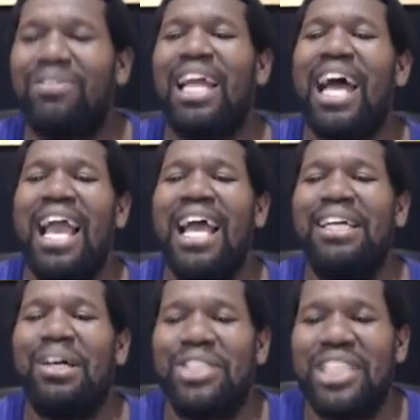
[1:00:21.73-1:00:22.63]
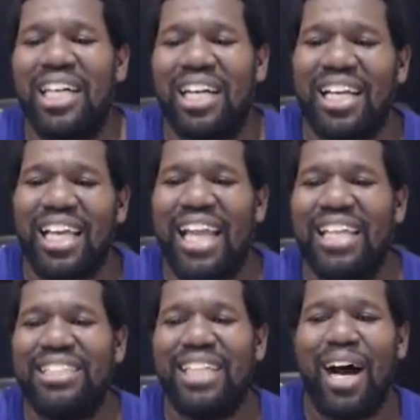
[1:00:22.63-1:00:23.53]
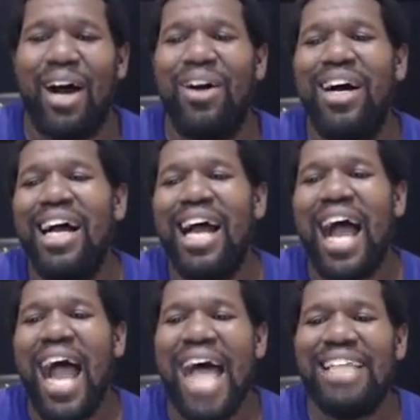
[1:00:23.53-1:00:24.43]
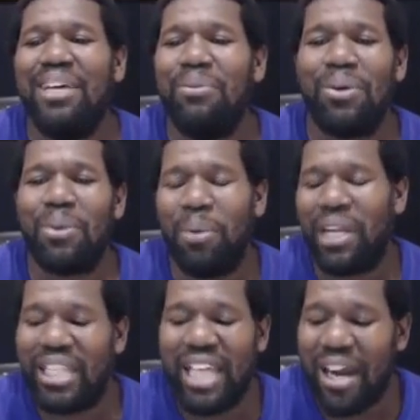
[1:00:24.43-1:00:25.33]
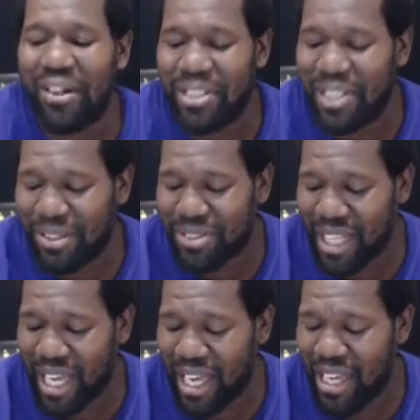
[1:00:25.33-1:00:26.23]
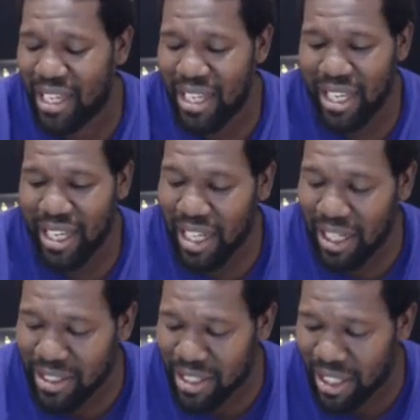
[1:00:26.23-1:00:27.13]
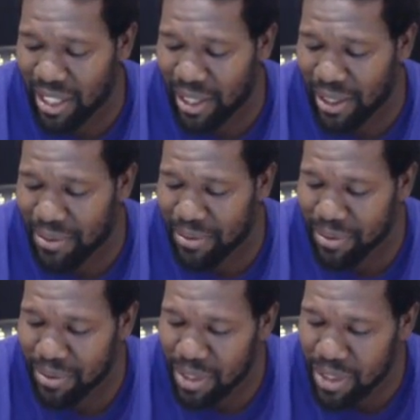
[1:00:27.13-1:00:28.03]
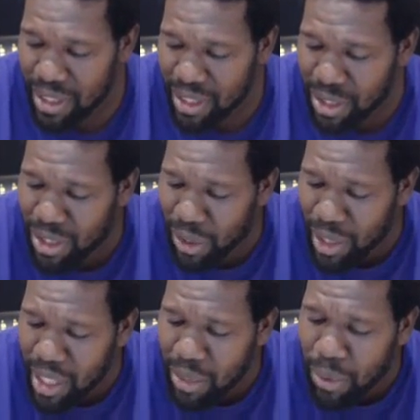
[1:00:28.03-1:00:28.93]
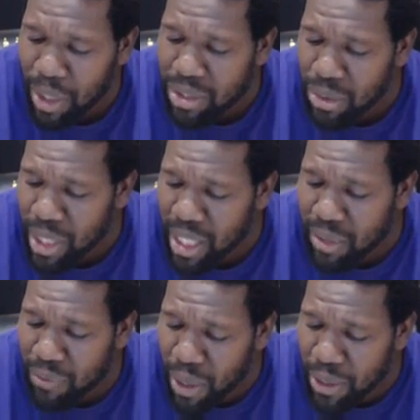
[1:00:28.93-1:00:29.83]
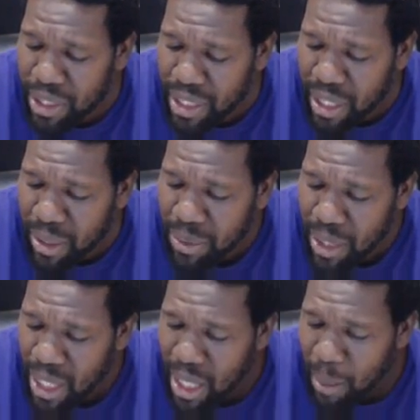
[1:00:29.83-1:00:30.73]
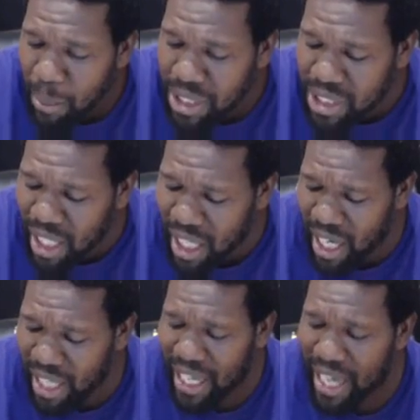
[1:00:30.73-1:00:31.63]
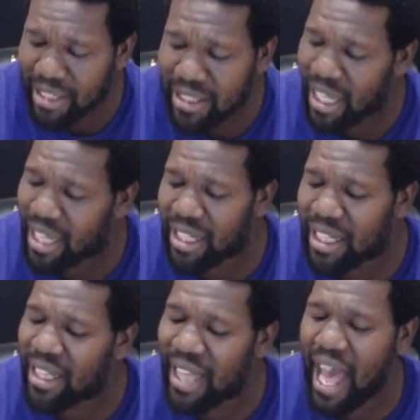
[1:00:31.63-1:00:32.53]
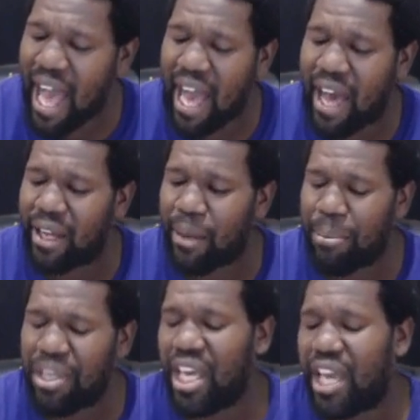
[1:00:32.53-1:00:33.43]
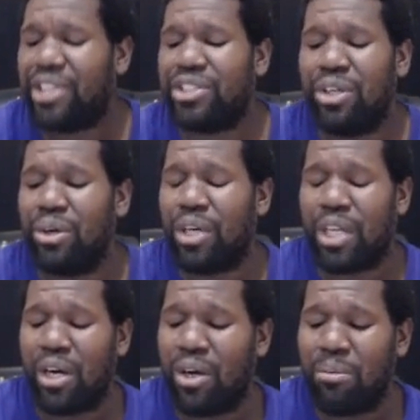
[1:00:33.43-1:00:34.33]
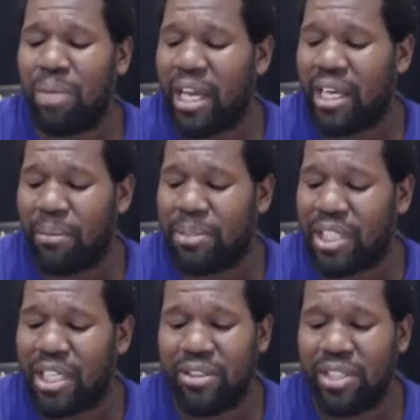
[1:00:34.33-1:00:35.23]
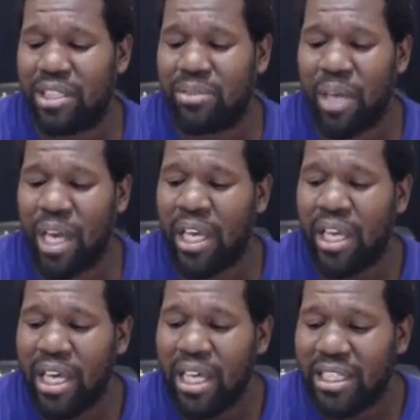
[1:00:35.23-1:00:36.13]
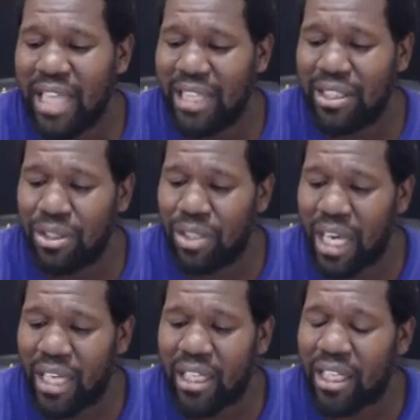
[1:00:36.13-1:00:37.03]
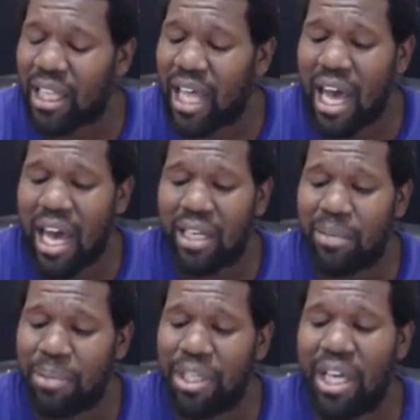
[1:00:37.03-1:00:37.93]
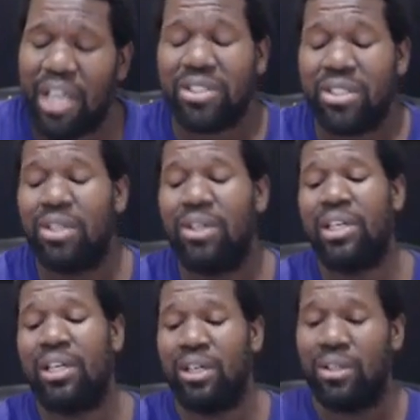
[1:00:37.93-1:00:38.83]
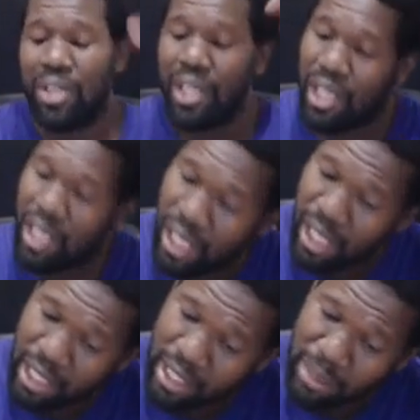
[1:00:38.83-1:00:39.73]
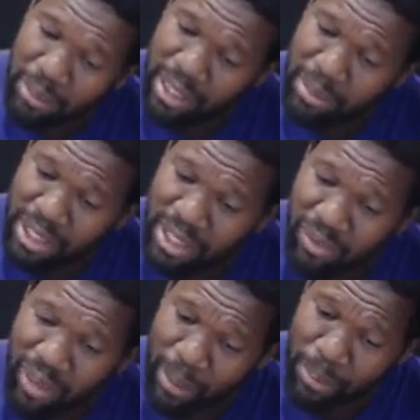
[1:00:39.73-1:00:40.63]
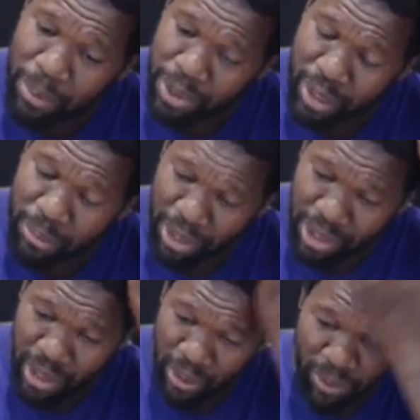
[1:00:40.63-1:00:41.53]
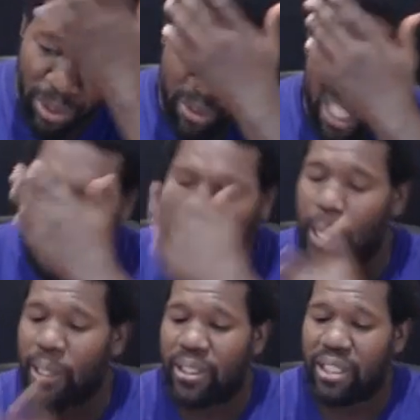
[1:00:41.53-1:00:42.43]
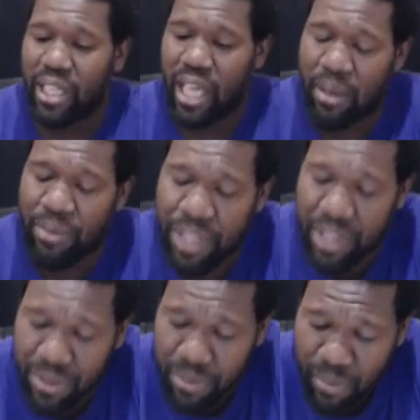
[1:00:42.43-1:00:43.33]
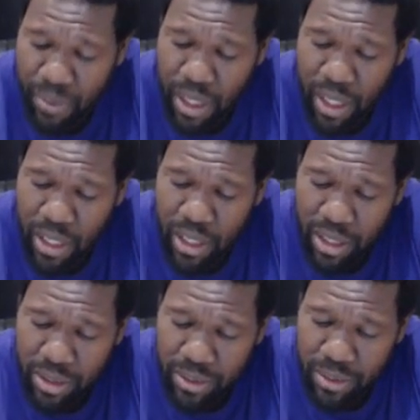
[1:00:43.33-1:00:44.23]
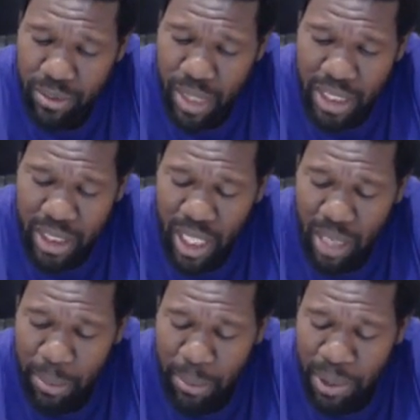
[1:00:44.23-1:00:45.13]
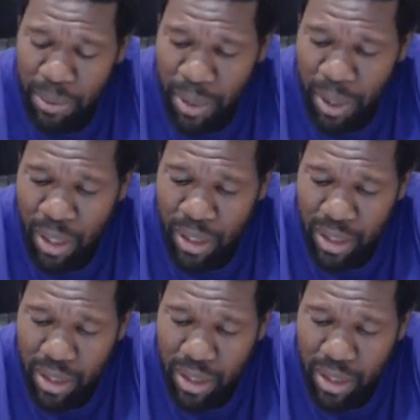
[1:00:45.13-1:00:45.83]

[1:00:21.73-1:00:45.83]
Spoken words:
that I had on John Hycranus, y'all. I didn't want to bring it out, you know what I'm saying? Because, you know, he converted them. But John Hycranus, he had a lot of BS going on, man. I'm going to tell you this, man. That dude had a lot of BS going on. Let me see if I can pull some of this stuff up. Have it. I should have it bookmarked.